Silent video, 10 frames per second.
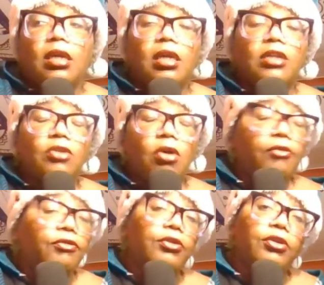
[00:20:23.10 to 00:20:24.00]
It's all
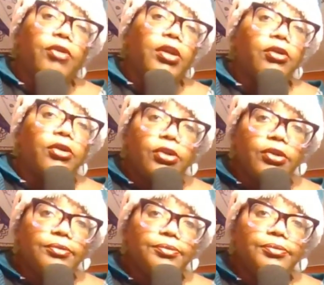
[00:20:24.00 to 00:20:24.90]
for the greater good.
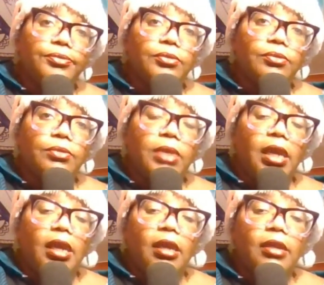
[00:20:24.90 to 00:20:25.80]

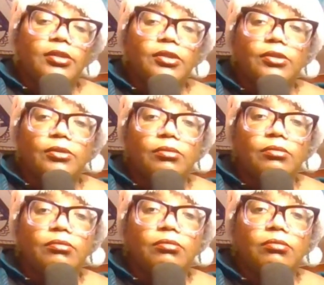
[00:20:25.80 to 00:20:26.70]
And,
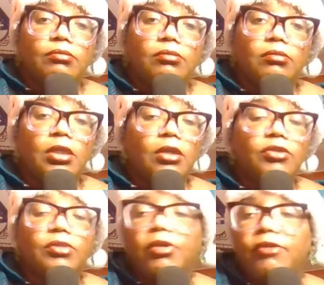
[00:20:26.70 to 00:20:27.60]
you know,
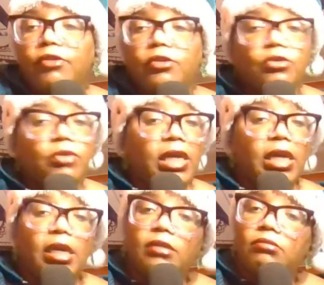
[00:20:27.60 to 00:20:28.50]
just pray for those who can't,